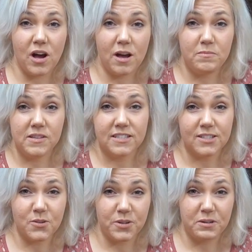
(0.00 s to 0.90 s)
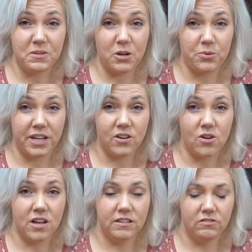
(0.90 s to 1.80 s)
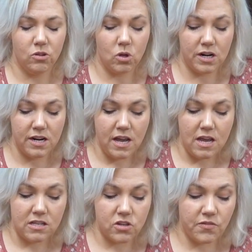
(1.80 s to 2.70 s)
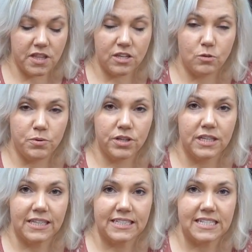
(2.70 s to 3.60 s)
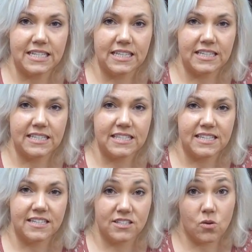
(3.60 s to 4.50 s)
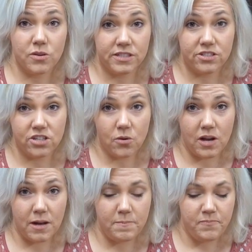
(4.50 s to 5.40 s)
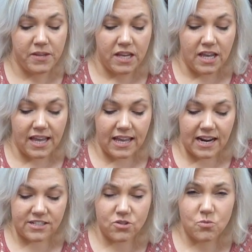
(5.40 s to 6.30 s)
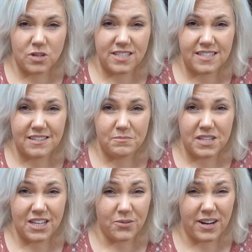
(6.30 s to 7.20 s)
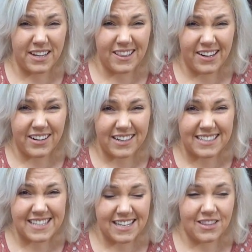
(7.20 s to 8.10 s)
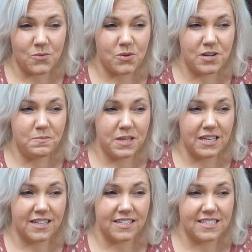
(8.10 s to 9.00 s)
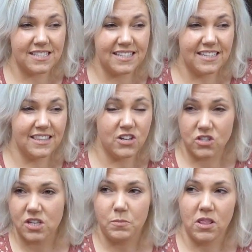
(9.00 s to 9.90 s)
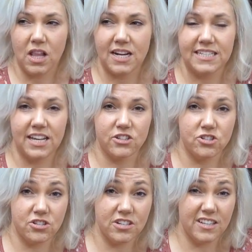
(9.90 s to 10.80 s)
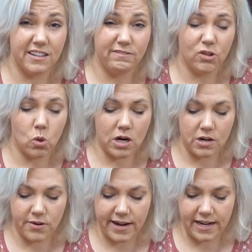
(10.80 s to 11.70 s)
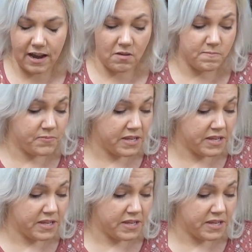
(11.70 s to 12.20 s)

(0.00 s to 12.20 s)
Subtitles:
up. This is going to be a wrinkle on the floor. So everything you put into this is going to show up. And I do want some irregularities in the wood because there's a lot of texture in the floor right now.